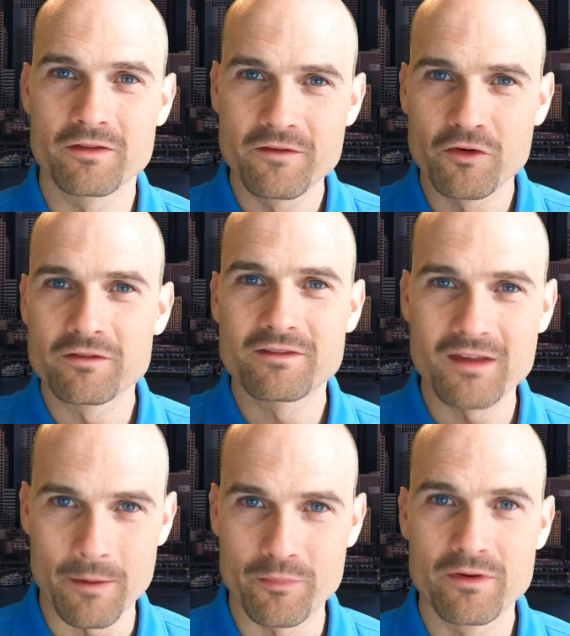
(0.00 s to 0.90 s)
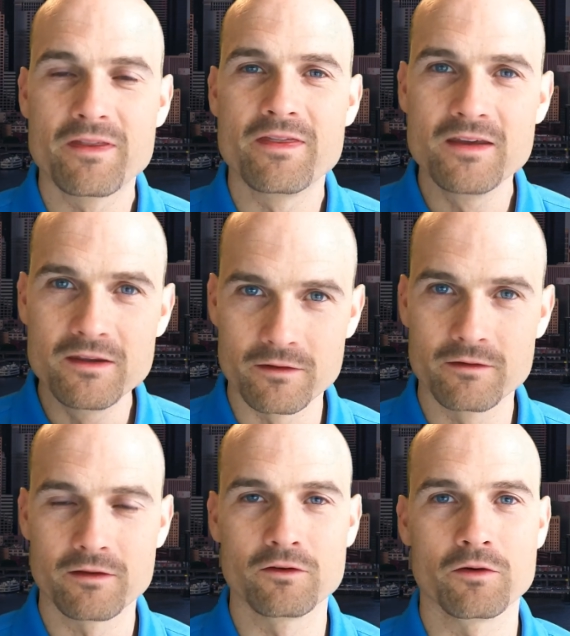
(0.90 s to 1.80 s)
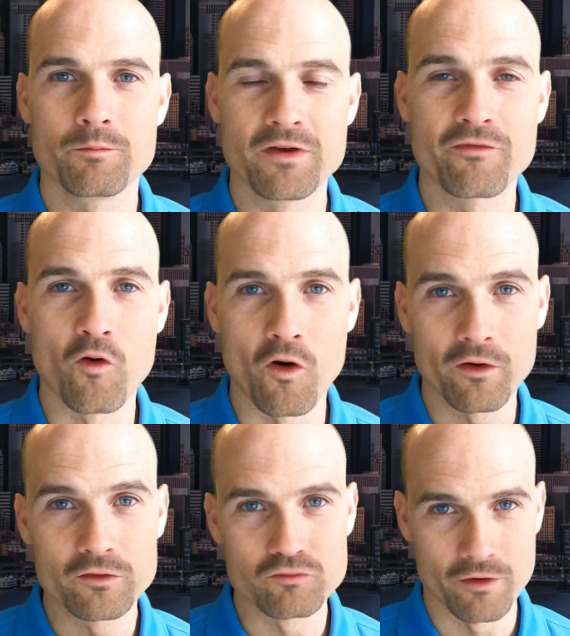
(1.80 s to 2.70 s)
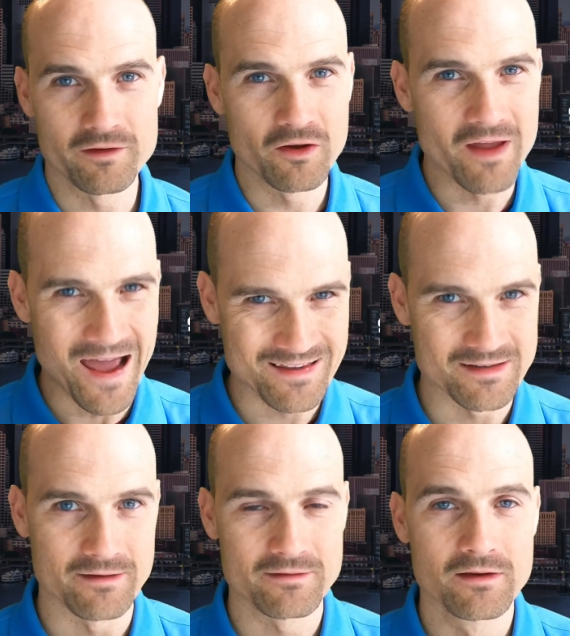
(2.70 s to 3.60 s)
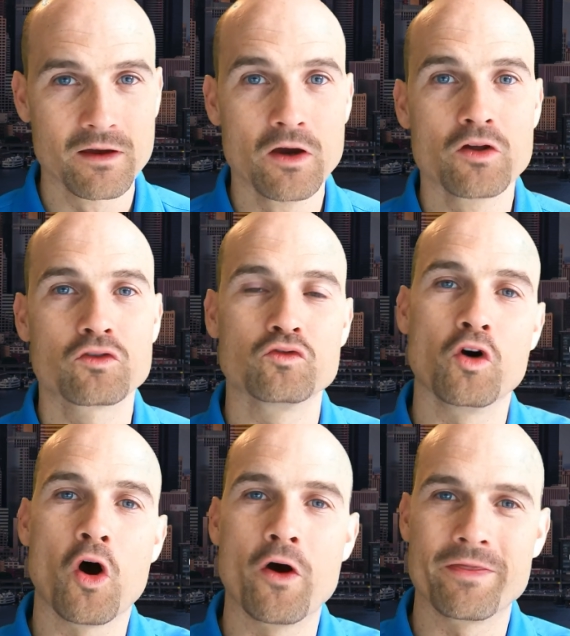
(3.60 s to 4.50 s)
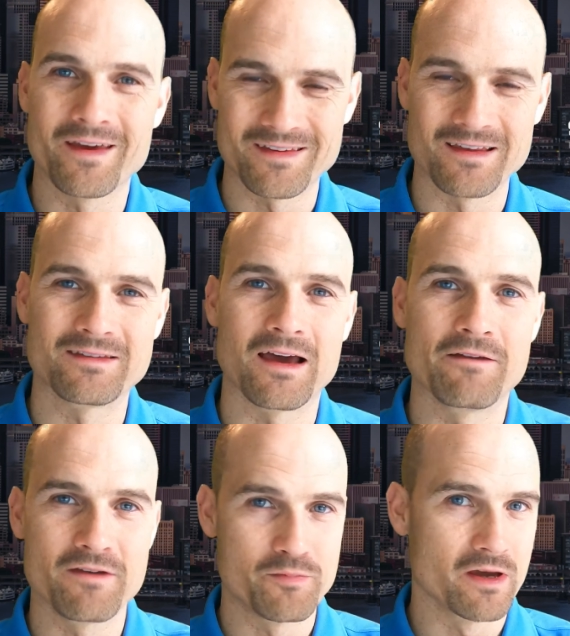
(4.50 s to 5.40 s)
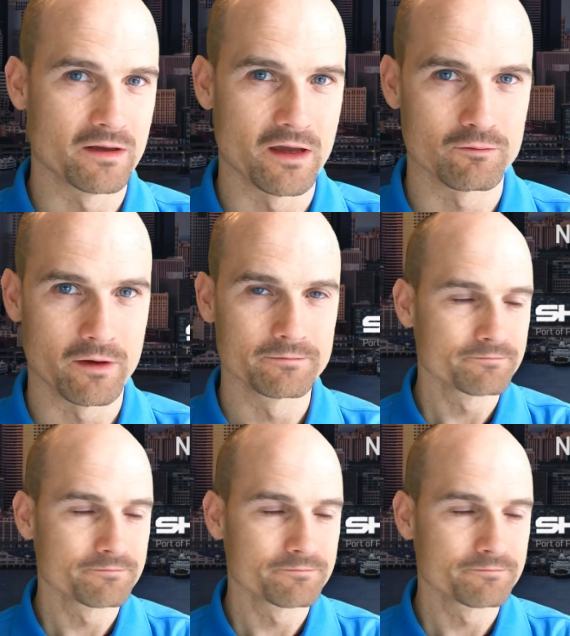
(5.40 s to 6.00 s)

the different steps needed in the, before granting an access to an S S L V P N gateway.